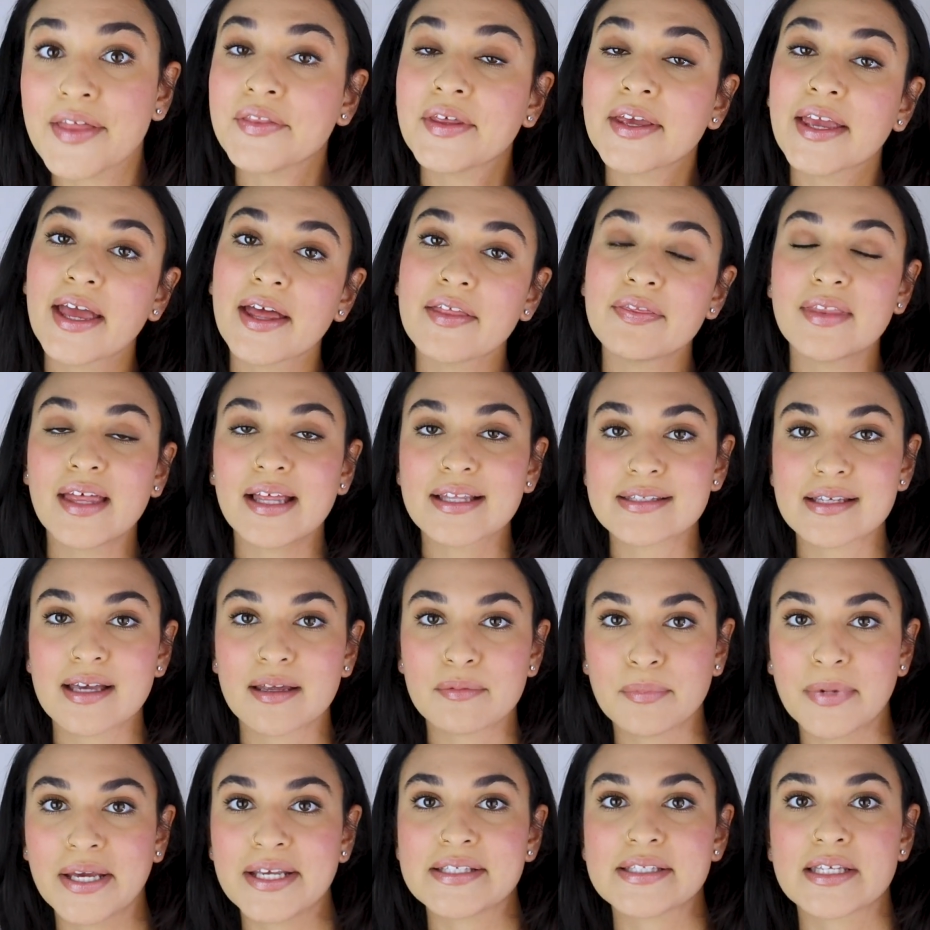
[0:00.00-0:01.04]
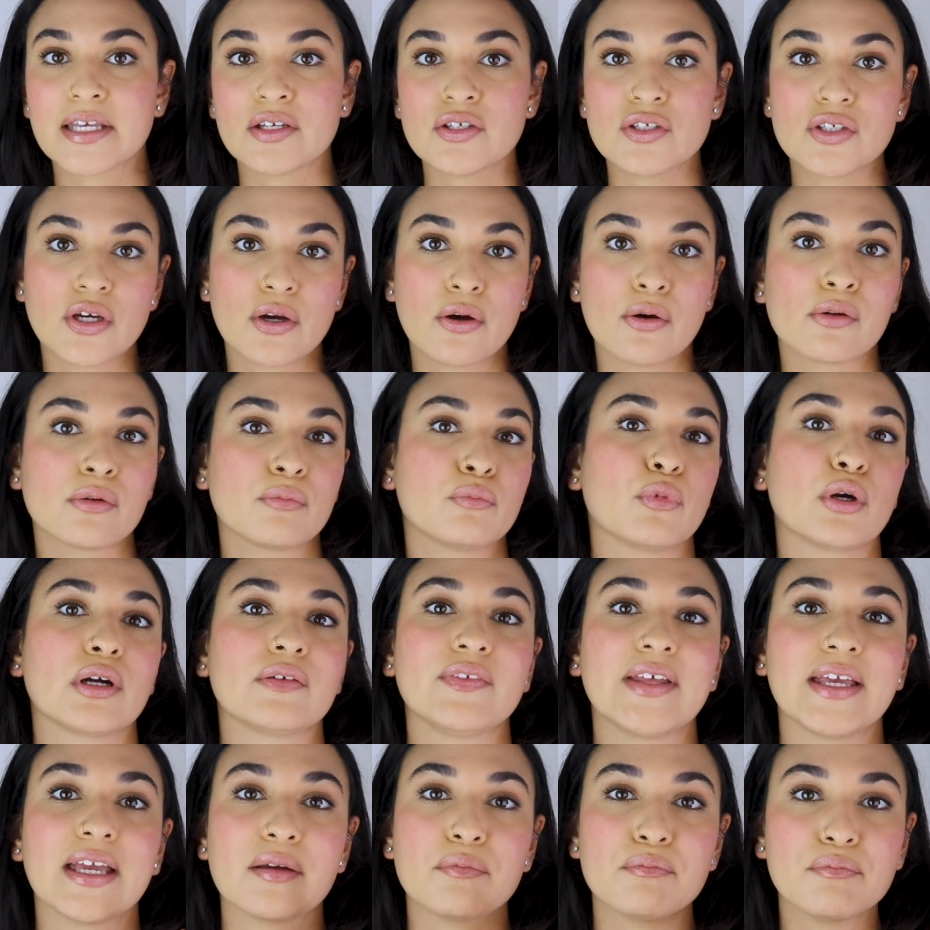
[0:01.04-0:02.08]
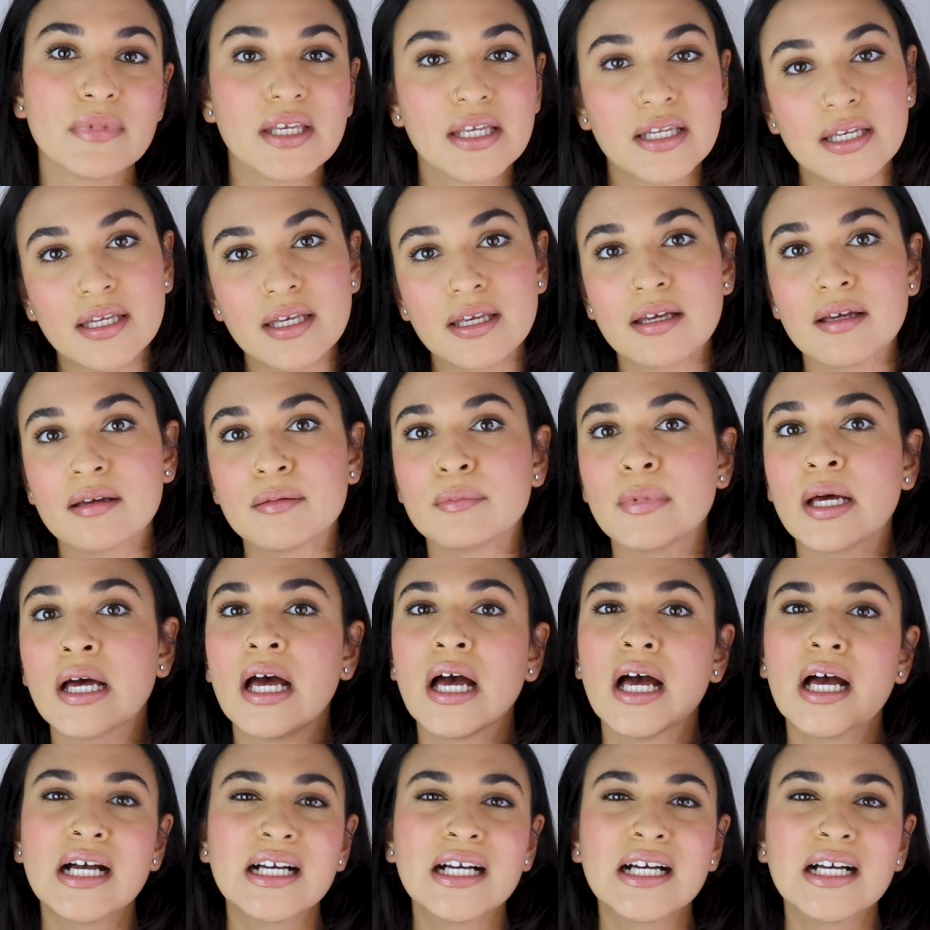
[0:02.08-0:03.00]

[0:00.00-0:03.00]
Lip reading: And again, that's on my skin tone, more of like a medium,